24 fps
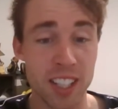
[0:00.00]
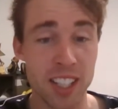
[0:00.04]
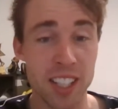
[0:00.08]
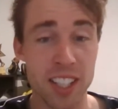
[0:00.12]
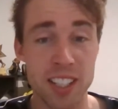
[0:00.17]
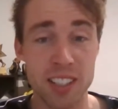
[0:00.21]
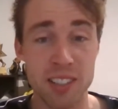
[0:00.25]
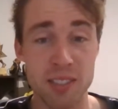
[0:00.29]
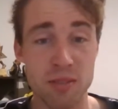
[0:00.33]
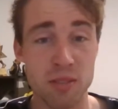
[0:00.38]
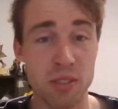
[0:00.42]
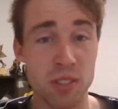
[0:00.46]

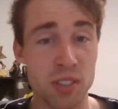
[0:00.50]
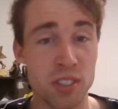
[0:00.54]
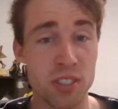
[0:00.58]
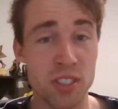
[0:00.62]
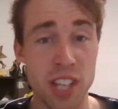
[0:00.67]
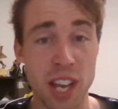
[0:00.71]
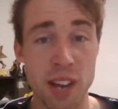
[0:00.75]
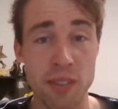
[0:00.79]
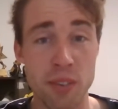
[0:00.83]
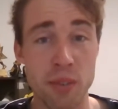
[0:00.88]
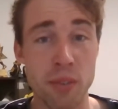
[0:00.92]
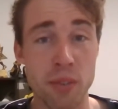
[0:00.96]
he was
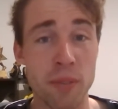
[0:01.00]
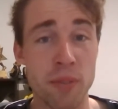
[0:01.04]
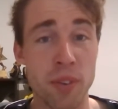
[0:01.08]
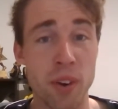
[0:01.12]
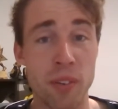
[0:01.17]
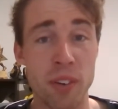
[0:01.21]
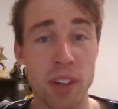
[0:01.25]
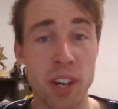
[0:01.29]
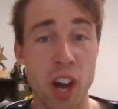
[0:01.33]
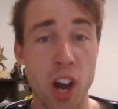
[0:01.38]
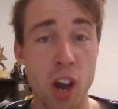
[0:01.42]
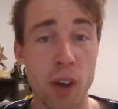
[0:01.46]
someone we
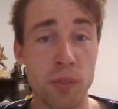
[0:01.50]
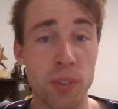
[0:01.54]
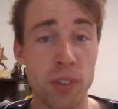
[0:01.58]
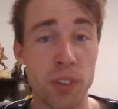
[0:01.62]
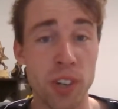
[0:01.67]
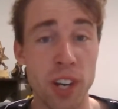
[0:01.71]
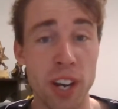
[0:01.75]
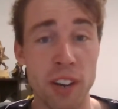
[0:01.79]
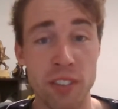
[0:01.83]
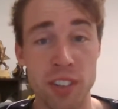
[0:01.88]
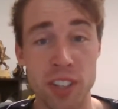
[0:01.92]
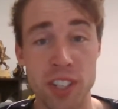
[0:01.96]
probably hoped
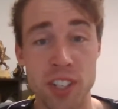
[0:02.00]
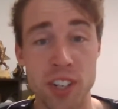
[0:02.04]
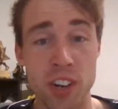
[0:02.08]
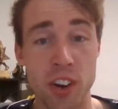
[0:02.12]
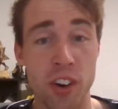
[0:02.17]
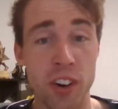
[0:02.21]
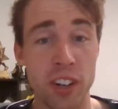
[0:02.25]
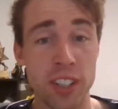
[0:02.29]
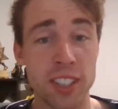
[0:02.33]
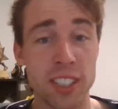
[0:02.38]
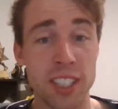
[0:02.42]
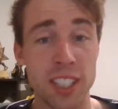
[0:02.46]
could average
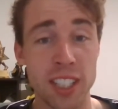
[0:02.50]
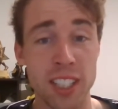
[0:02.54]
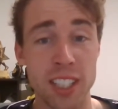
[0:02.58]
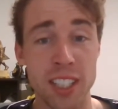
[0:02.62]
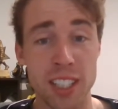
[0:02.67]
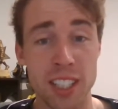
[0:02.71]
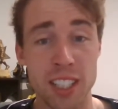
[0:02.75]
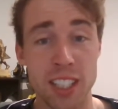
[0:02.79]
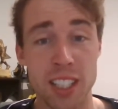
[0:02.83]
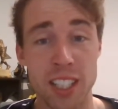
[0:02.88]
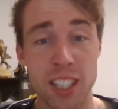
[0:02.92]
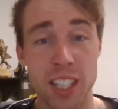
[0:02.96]
90,
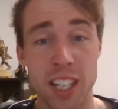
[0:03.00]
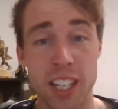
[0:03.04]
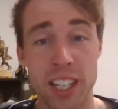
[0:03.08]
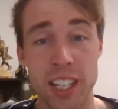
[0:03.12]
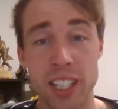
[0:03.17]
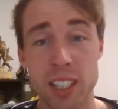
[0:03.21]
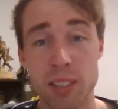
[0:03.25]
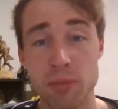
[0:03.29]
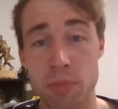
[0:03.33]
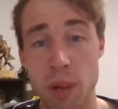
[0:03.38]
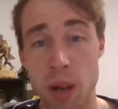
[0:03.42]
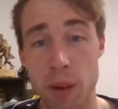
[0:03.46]

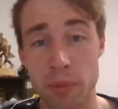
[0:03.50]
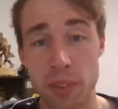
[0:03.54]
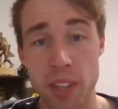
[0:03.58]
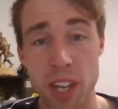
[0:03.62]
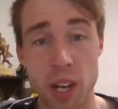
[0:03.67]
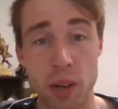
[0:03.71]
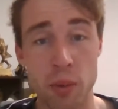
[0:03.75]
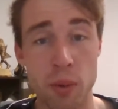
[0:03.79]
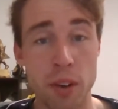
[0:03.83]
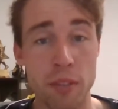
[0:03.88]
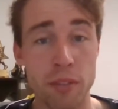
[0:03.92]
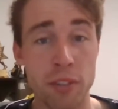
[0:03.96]
and he's pumped
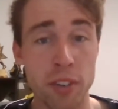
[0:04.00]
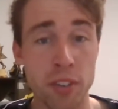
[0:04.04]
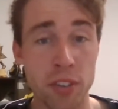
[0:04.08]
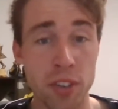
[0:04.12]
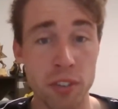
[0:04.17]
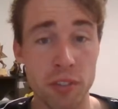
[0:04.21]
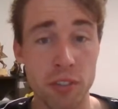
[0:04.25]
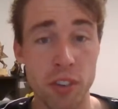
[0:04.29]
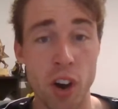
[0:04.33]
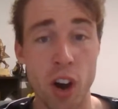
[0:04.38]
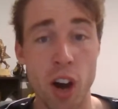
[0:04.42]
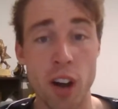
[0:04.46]
out a
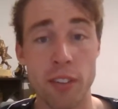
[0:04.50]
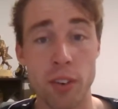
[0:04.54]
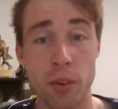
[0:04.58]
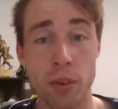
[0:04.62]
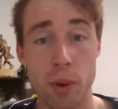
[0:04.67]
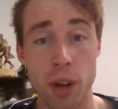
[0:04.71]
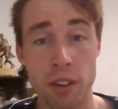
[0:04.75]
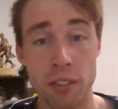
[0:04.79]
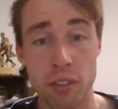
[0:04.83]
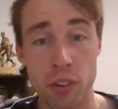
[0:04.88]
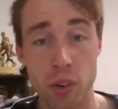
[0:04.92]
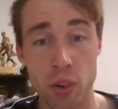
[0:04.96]
155, a
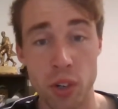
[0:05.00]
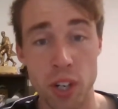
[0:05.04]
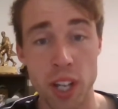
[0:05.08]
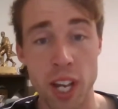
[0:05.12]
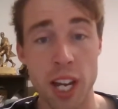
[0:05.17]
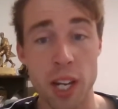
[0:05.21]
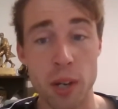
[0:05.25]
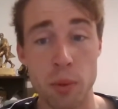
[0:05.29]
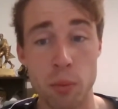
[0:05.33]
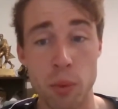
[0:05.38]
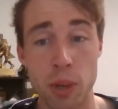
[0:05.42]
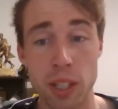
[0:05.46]

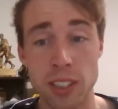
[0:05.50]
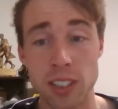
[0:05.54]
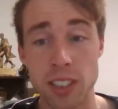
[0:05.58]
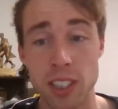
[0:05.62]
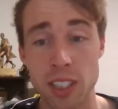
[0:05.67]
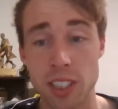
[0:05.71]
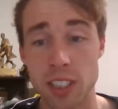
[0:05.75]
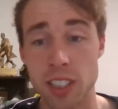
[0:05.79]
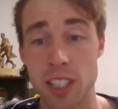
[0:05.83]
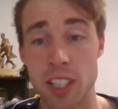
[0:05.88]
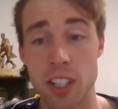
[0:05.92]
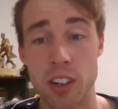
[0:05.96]
148, a
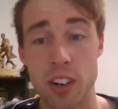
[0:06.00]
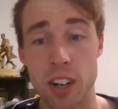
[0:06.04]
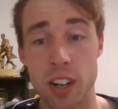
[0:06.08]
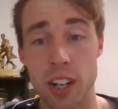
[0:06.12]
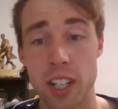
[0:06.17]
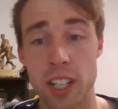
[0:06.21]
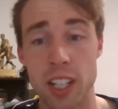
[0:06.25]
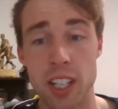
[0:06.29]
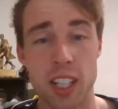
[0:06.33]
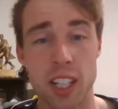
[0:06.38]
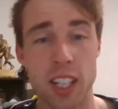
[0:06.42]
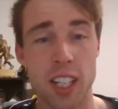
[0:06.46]
169.